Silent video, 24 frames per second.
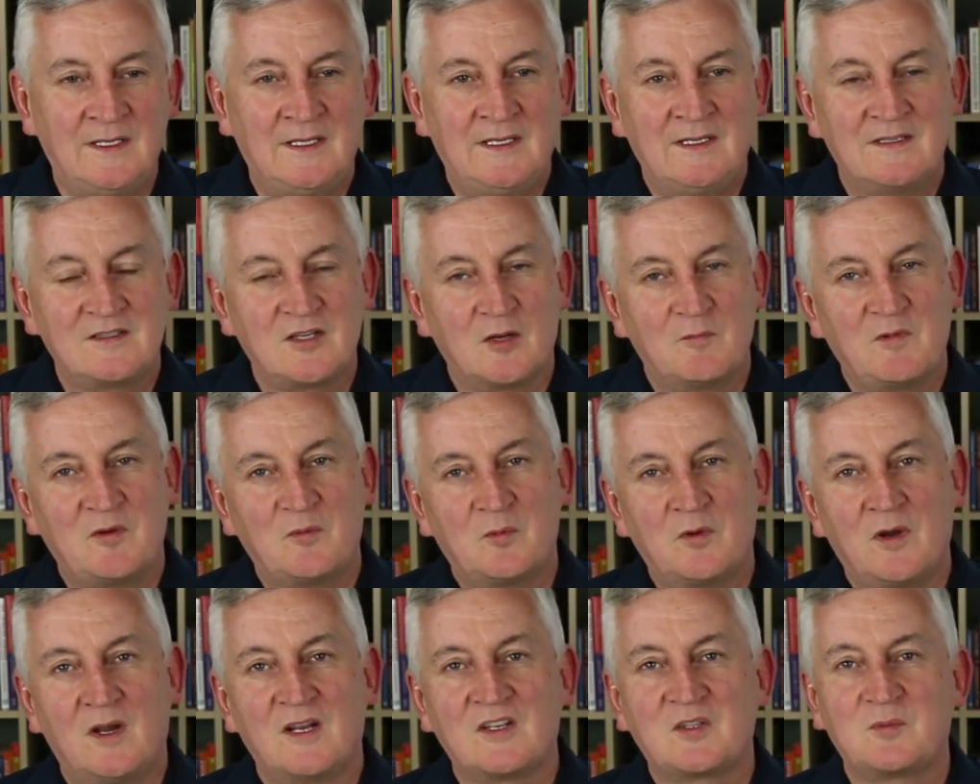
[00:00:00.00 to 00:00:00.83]
So we've
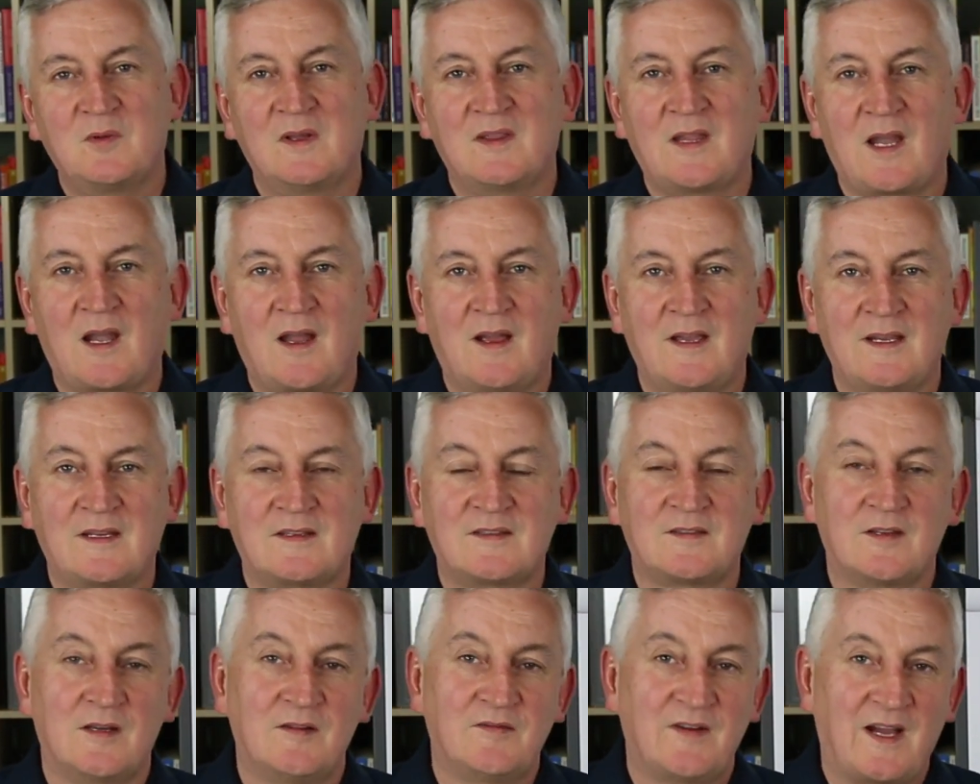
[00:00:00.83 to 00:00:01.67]
worked with the
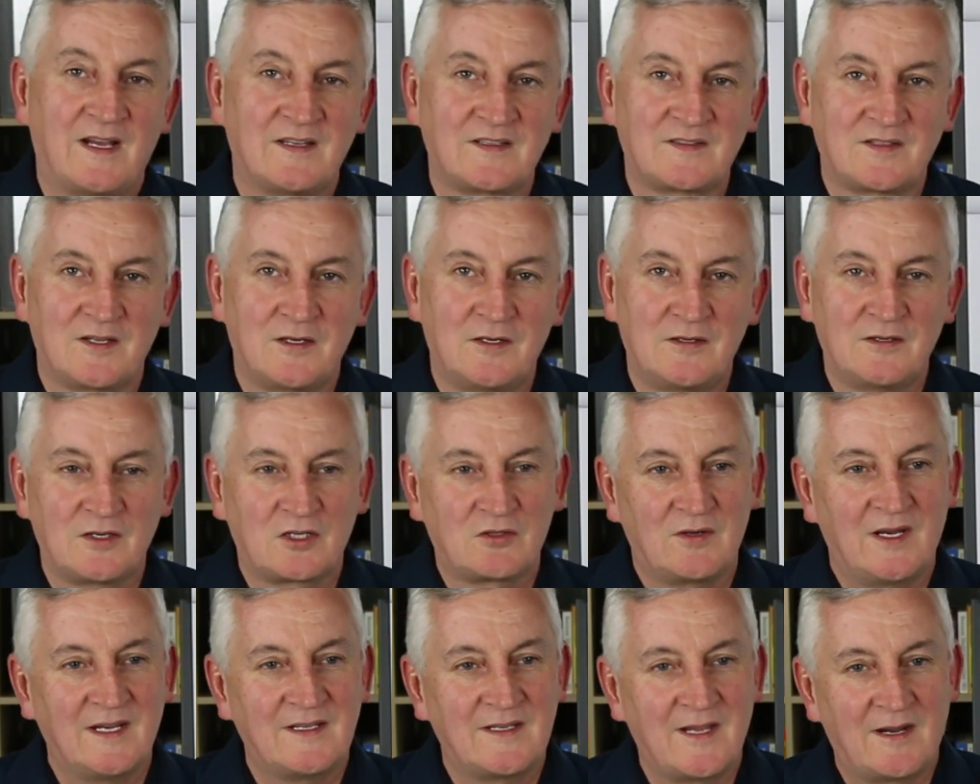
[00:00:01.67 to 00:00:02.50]
likes of Asda and
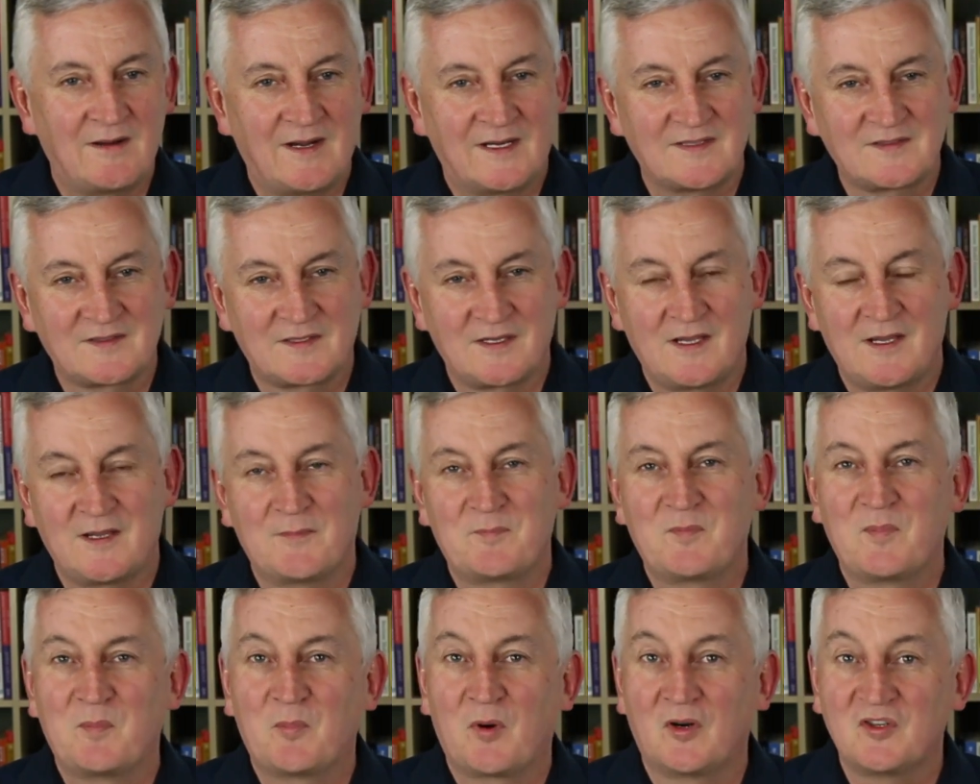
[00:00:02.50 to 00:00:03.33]
created their
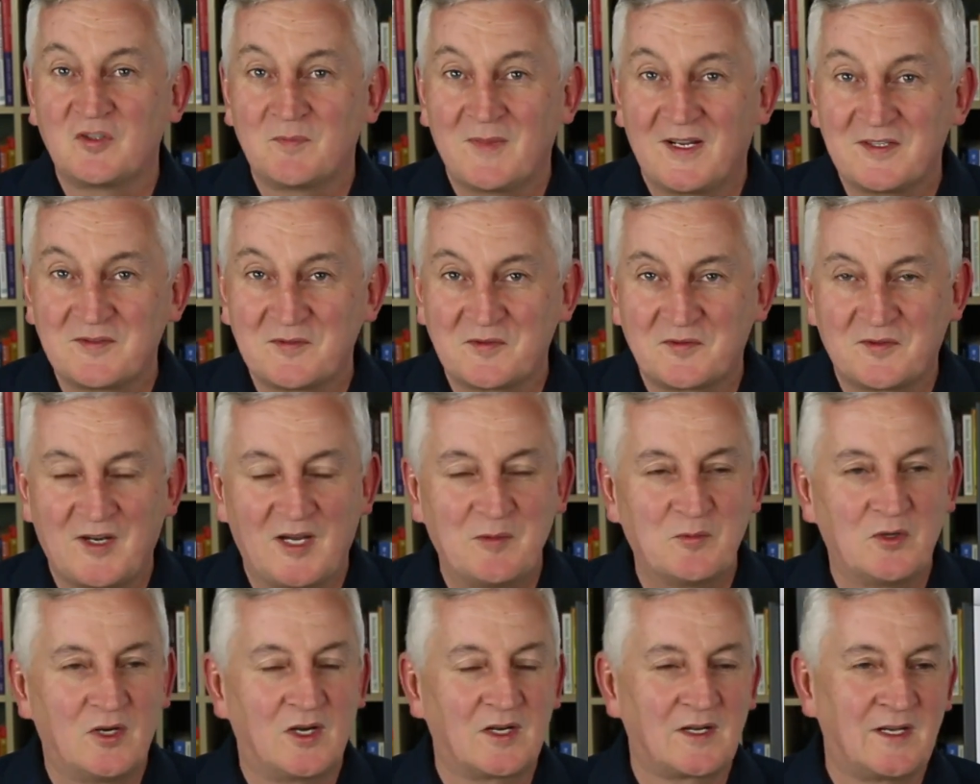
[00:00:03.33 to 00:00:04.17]
project management
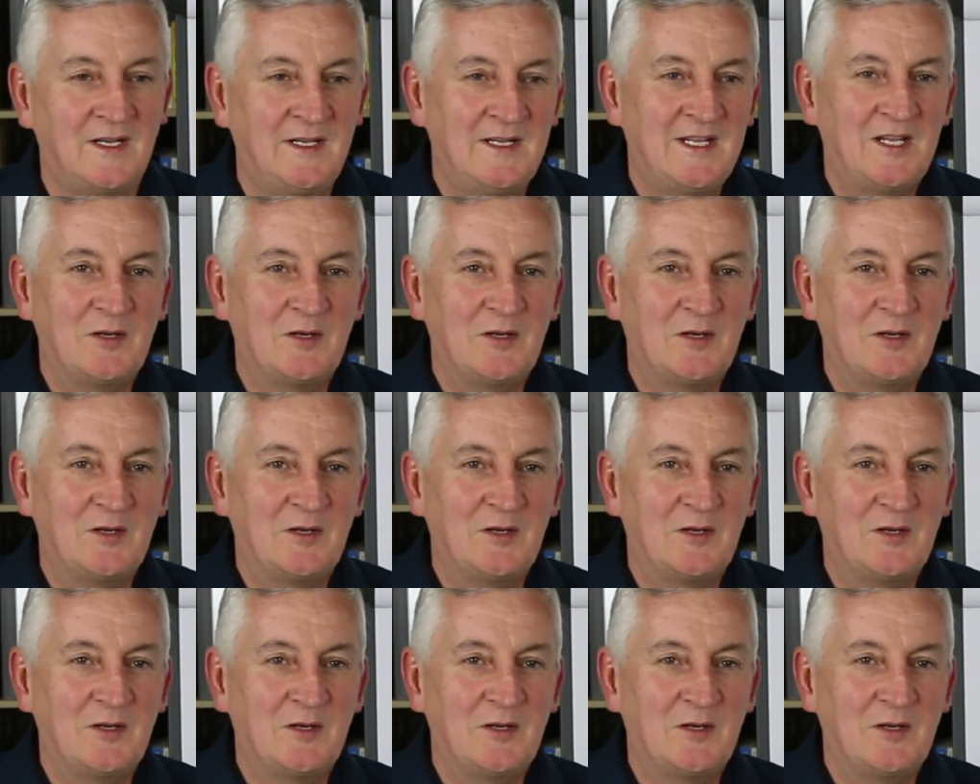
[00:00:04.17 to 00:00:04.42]
framework.